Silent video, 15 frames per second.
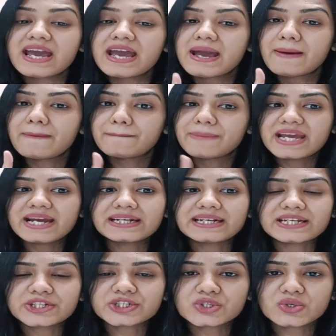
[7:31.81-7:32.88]
Pay attention
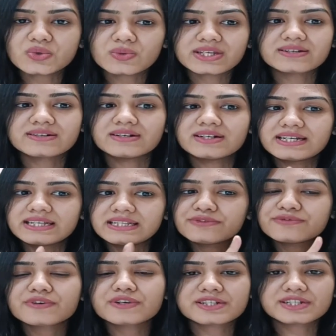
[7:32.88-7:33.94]
over here in the
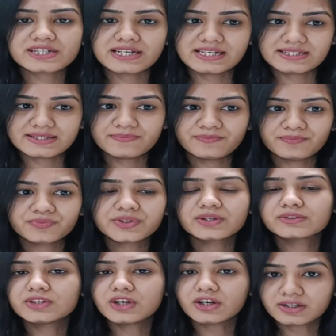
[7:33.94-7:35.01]
first case,
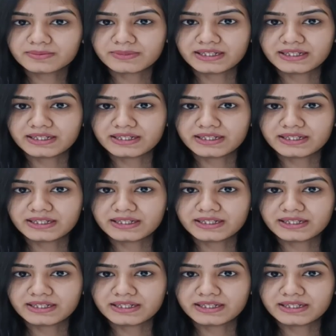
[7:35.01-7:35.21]
dormir.